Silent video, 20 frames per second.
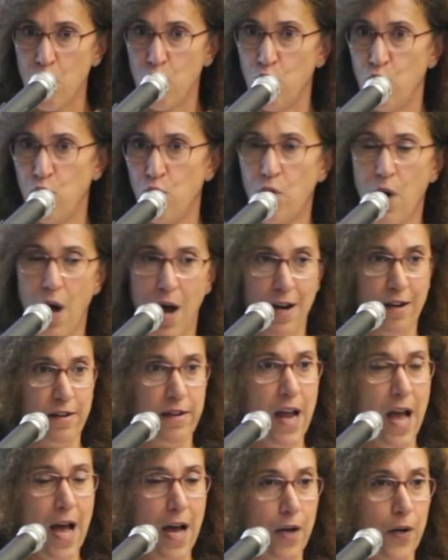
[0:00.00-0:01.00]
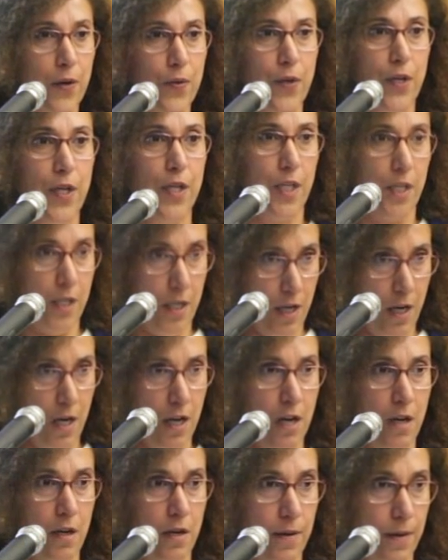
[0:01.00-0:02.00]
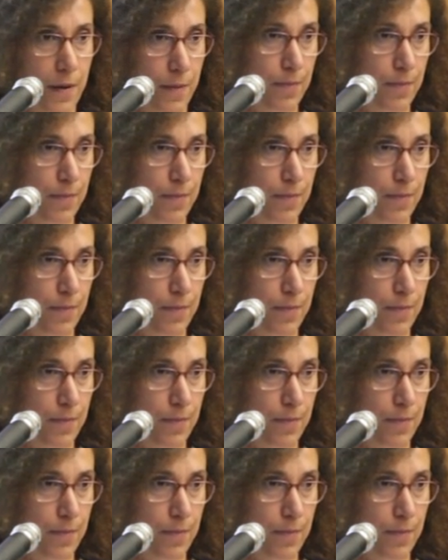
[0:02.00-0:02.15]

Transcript: who are now uh,